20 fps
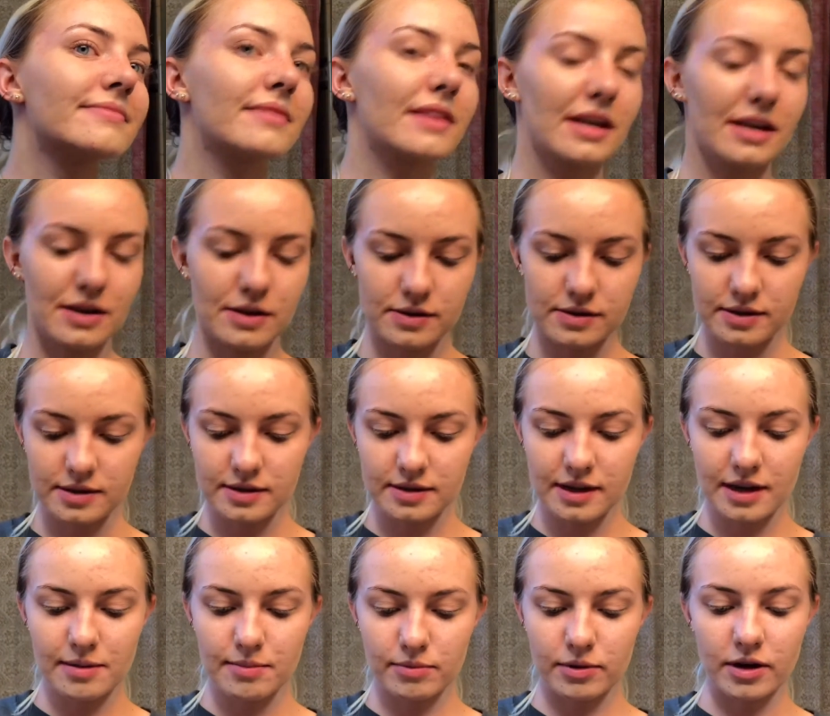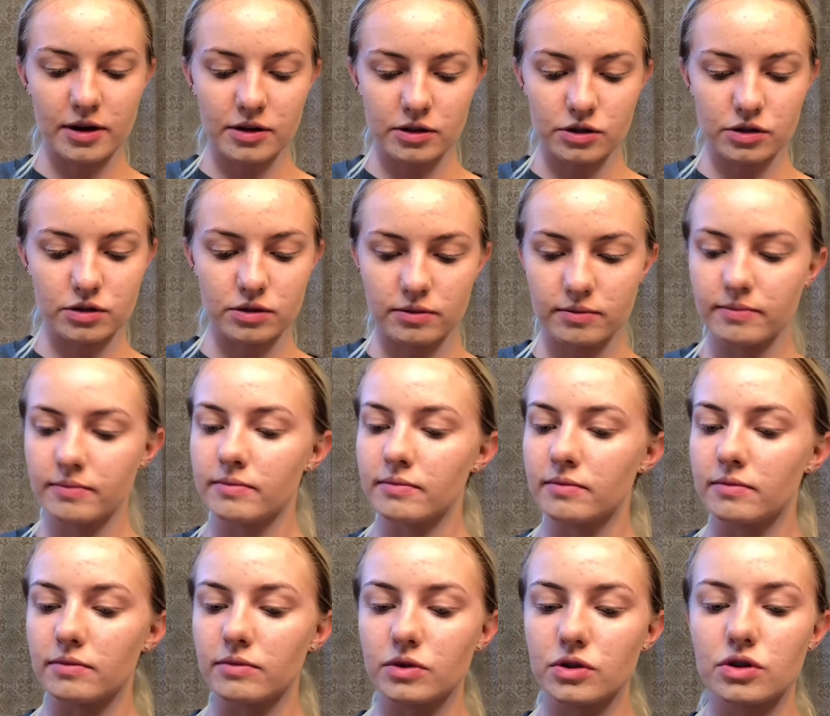I use the same brush,
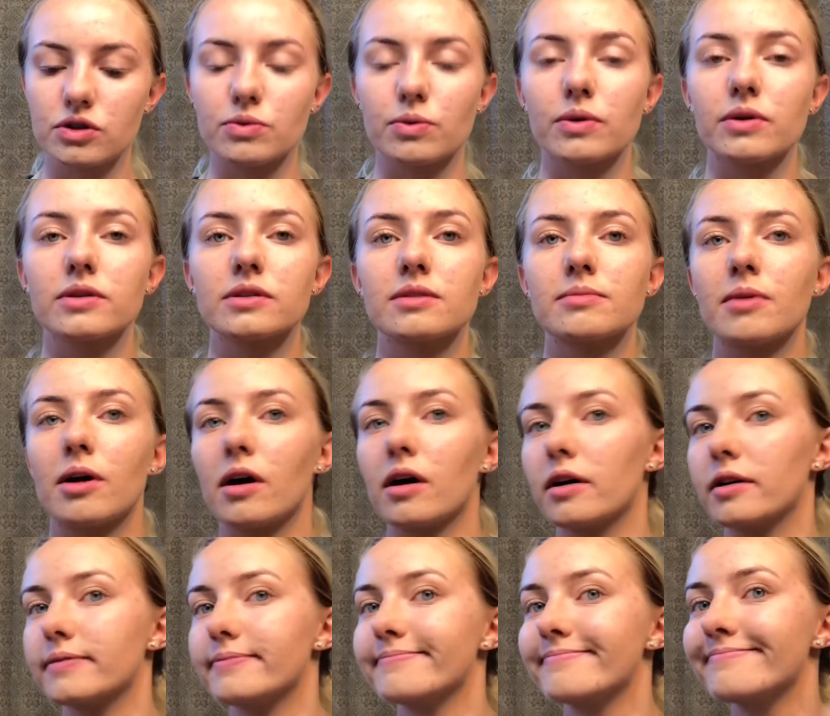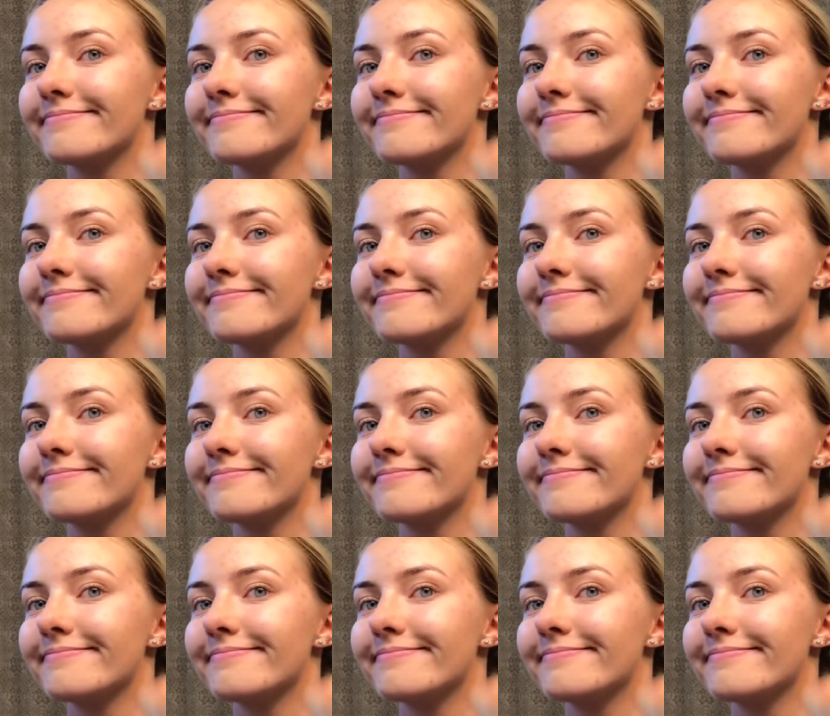just swirl some on.